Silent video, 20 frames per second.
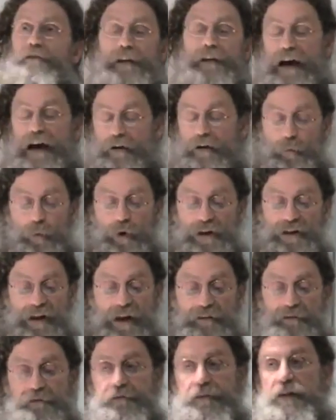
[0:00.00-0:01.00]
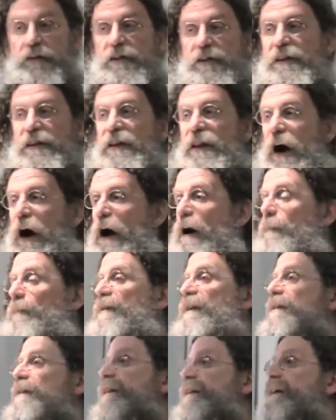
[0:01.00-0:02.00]
found was a
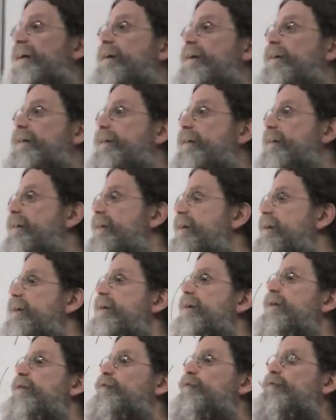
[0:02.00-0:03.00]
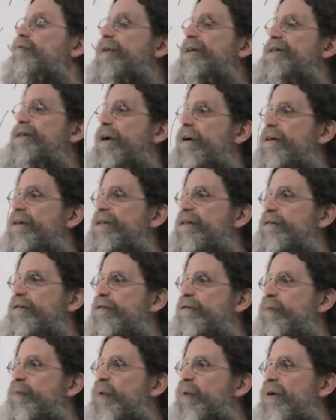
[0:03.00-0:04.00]
phenomenally clean,
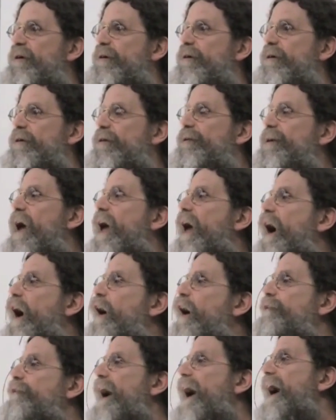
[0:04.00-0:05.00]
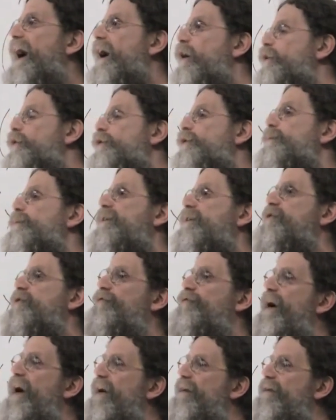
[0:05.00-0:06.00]
reductive world of how you
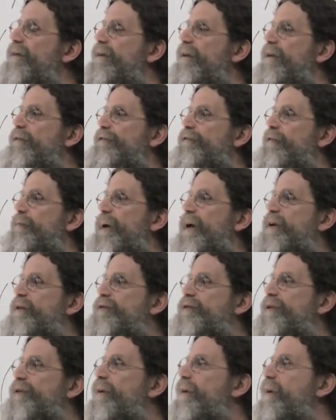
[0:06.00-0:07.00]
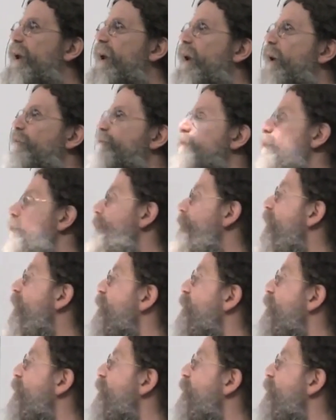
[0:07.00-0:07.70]
extracted information from